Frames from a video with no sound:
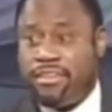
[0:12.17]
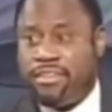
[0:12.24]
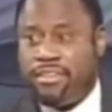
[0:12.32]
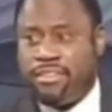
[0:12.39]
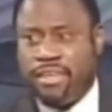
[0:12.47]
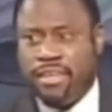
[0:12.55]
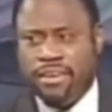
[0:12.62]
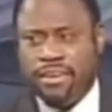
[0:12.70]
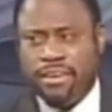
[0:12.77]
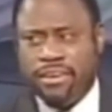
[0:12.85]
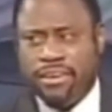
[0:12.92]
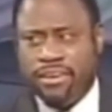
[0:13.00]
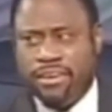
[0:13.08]
Think.
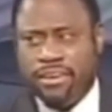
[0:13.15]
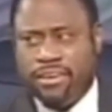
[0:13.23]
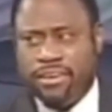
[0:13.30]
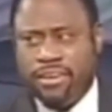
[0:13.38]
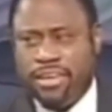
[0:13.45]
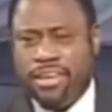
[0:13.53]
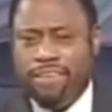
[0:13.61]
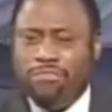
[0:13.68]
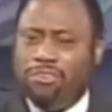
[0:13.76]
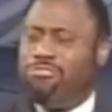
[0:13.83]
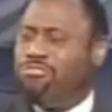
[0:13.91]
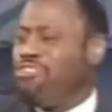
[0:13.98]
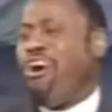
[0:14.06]
If you
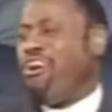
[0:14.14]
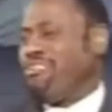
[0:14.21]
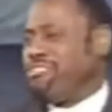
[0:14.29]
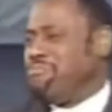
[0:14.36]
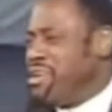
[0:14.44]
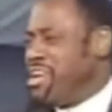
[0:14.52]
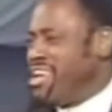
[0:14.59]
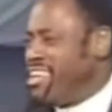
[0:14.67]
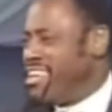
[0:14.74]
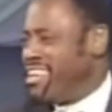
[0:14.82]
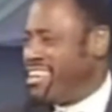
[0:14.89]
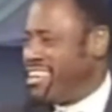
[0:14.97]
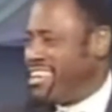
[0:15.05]
don't talk to me,
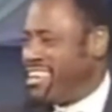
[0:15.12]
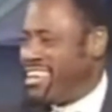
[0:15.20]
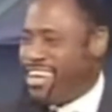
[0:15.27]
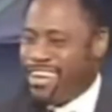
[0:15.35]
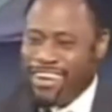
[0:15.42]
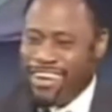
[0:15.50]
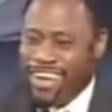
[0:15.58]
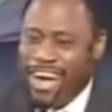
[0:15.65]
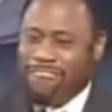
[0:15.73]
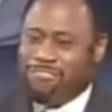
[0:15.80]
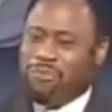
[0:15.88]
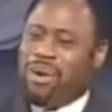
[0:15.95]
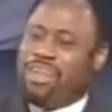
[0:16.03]

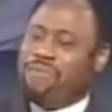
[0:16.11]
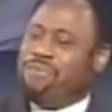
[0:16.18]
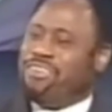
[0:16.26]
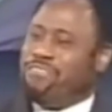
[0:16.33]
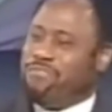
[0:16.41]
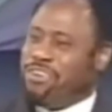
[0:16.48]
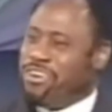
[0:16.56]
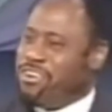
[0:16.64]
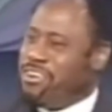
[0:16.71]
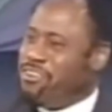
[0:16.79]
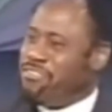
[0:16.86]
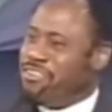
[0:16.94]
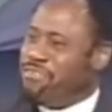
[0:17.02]
after a while I begin to figure, you
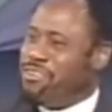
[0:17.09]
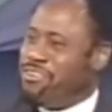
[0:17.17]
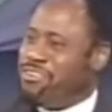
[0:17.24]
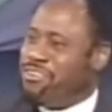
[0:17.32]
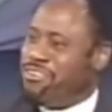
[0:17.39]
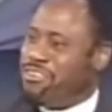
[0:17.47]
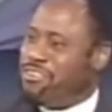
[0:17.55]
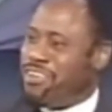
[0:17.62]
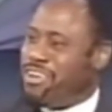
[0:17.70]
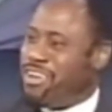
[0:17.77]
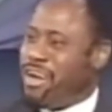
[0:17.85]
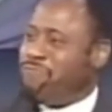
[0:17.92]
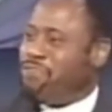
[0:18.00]
know something?
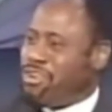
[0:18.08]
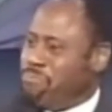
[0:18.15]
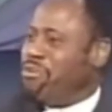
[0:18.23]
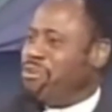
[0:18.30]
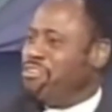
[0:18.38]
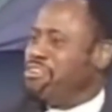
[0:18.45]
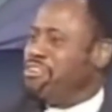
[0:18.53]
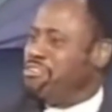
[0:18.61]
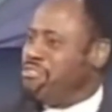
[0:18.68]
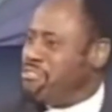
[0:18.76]
I'm not important to you.